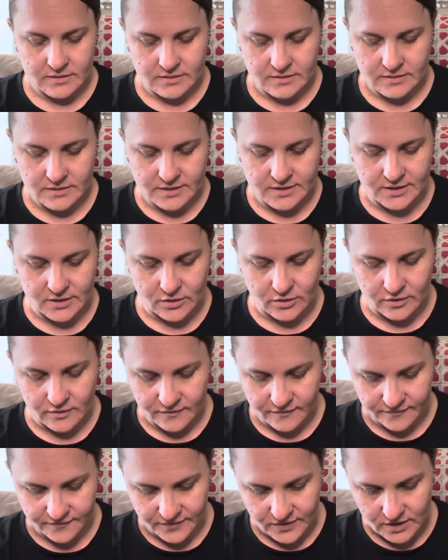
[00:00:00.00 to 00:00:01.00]
So the
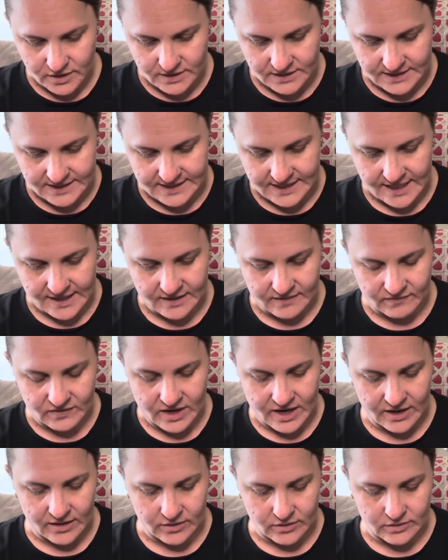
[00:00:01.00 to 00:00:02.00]
first set of
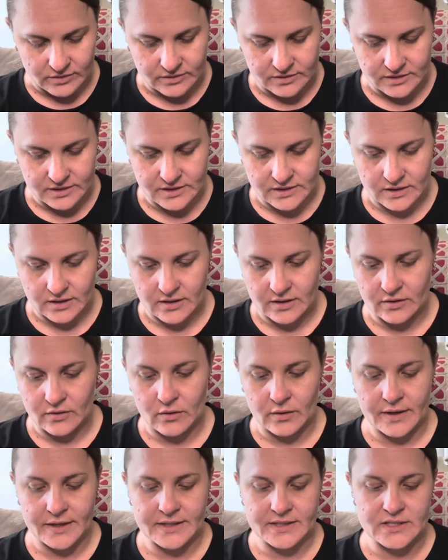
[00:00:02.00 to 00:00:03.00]
nails are
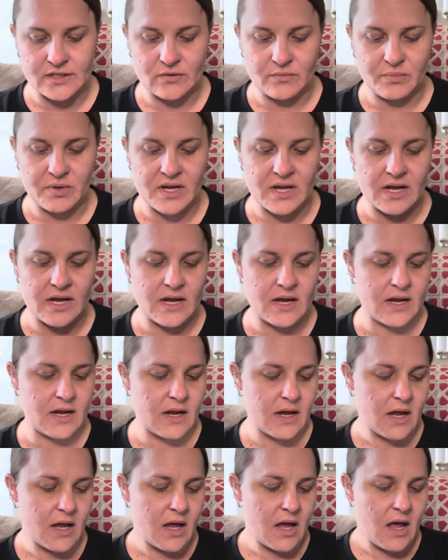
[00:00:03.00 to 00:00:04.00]
going to be,
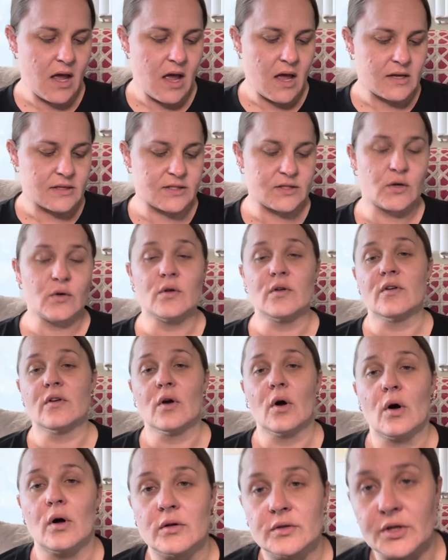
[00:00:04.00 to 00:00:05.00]
so
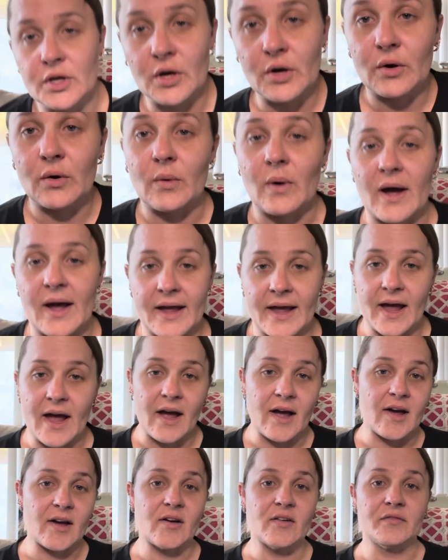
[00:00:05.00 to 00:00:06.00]
y'all know I
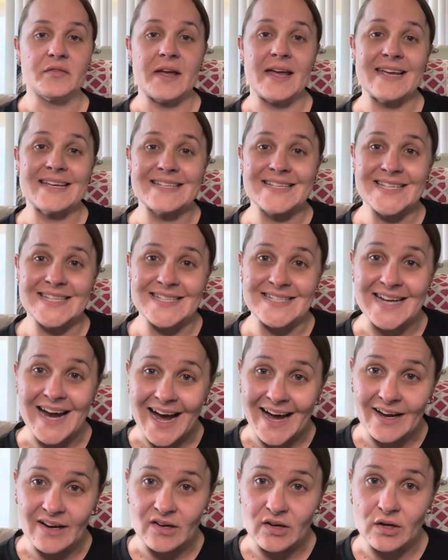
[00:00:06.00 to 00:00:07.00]
have a
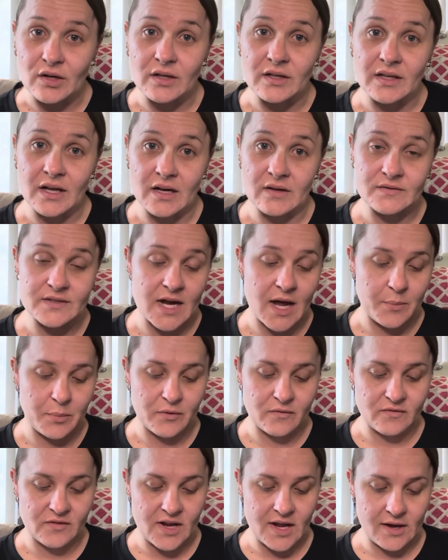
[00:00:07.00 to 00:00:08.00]
style of type
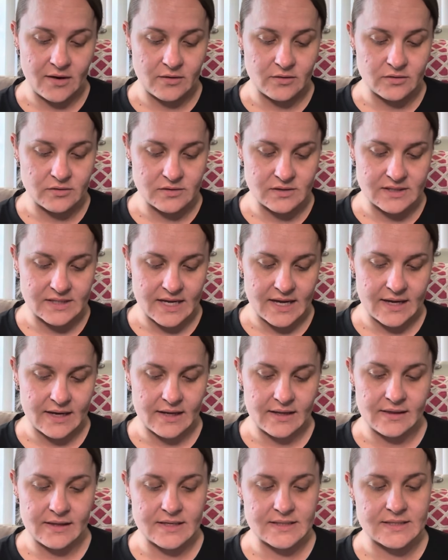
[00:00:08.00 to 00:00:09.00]
of nails,
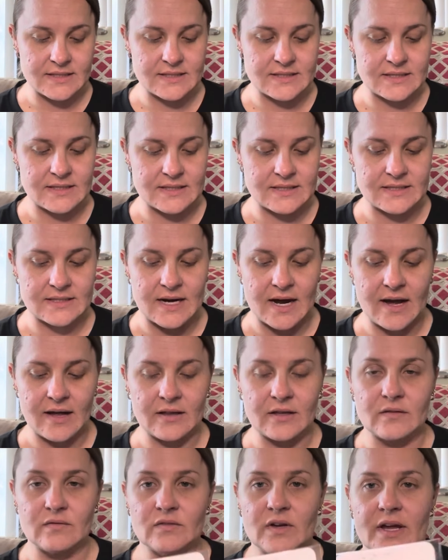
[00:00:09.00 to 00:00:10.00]
and this is the
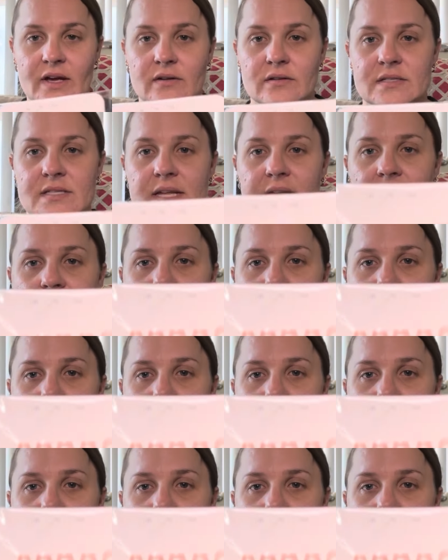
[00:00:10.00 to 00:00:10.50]
style of nails that I